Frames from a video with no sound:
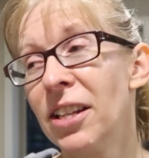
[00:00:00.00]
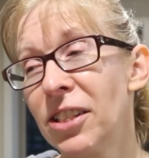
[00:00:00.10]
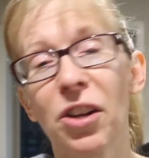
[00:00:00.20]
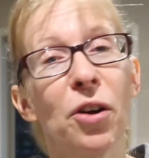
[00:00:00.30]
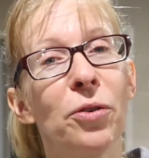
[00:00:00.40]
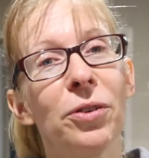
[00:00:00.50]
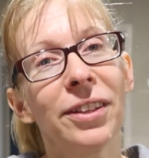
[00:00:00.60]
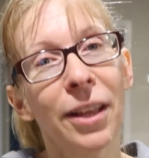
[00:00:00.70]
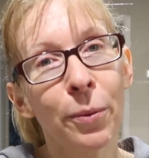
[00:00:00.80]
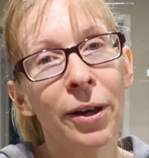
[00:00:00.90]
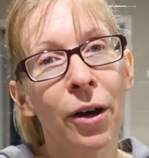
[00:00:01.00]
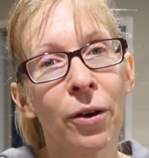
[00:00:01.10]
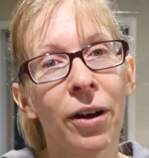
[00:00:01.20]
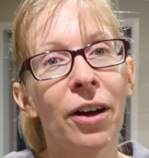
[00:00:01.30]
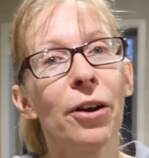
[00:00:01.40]
So there we
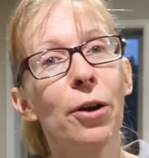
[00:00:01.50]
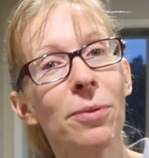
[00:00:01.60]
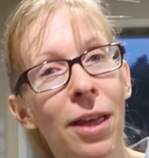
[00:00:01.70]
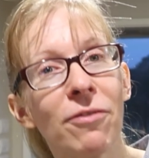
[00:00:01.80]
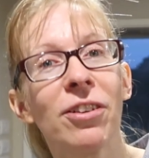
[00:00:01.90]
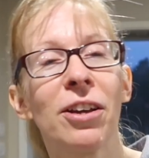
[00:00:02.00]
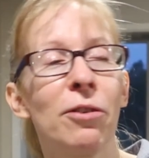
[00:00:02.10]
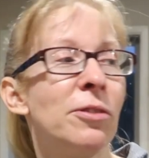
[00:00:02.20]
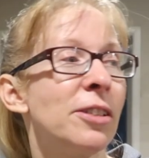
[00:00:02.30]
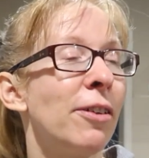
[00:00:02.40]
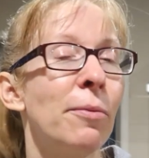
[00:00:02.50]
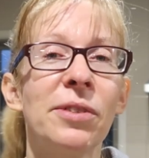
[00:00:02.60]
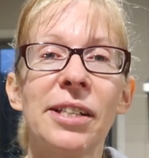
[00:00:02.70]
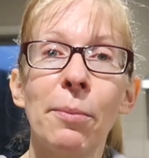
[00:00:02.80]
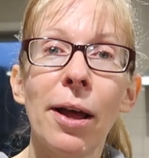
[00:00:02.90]
go. I hope that video was
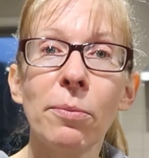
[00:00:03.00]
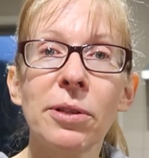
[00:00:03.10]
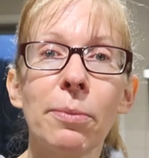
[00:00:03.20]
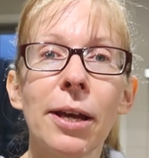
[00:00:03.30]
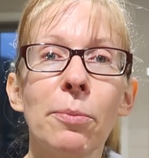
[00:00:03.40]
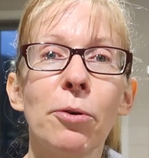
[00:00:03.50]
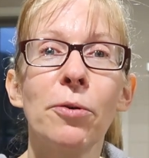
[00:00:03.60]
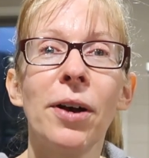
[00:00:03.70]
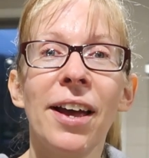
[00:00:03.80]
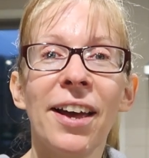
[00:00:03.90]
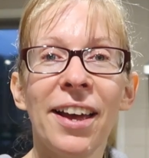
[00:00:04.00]
some help to people.